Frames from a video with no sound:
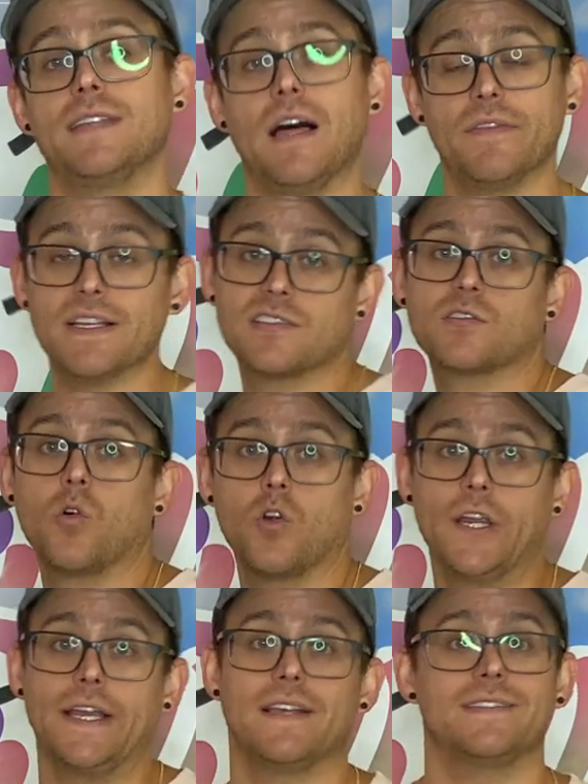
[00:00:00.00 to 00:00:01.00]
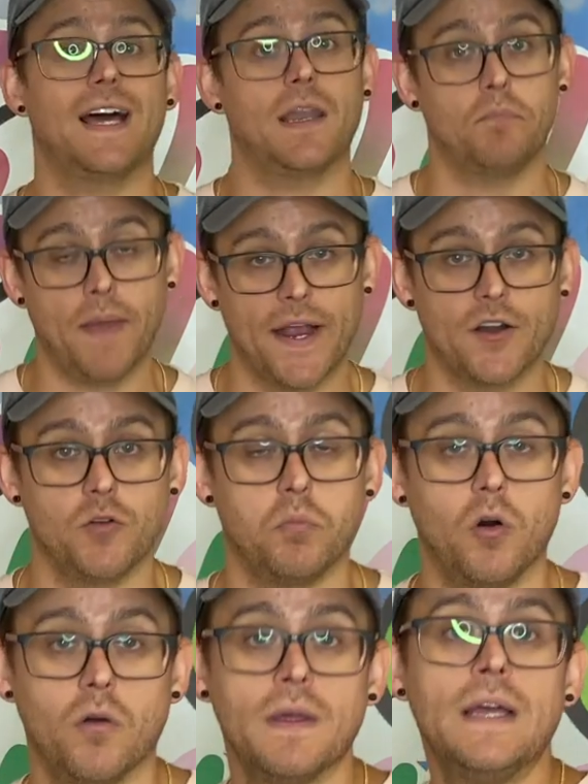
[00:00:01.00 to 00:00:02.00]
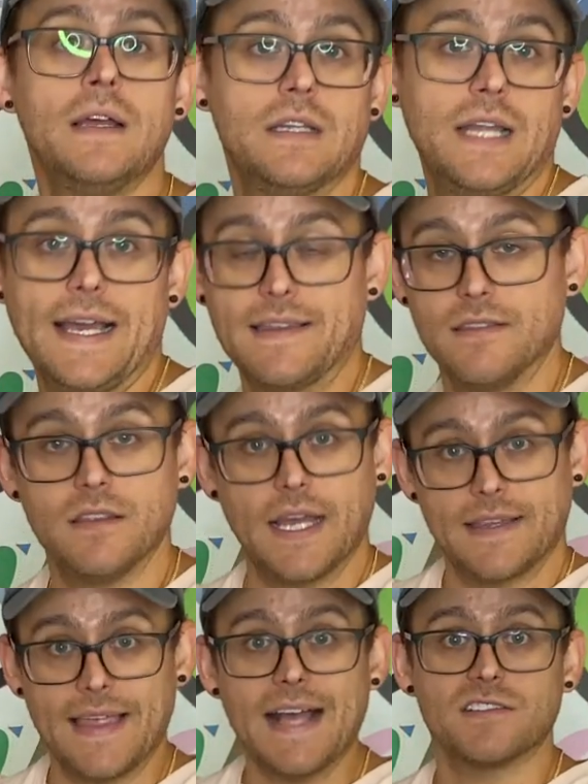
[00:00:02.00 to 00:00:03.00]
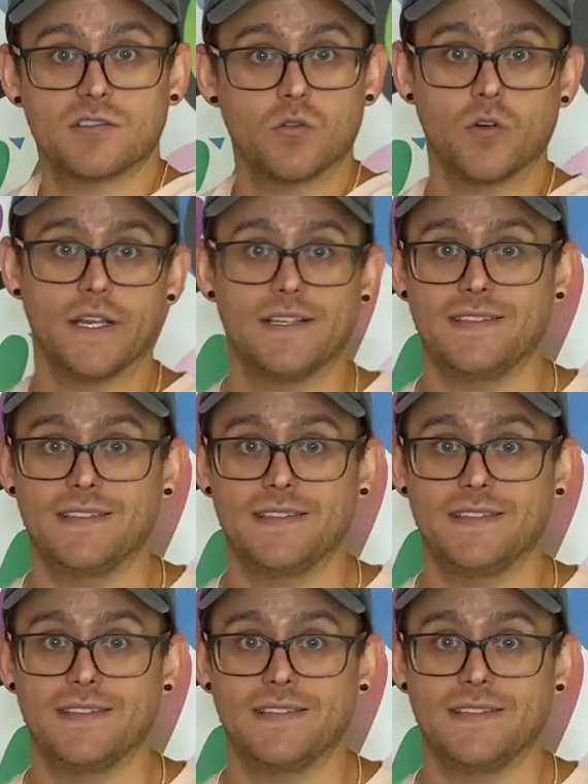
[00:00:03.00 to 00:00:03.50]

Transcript: Now, this story is not a parable like that story.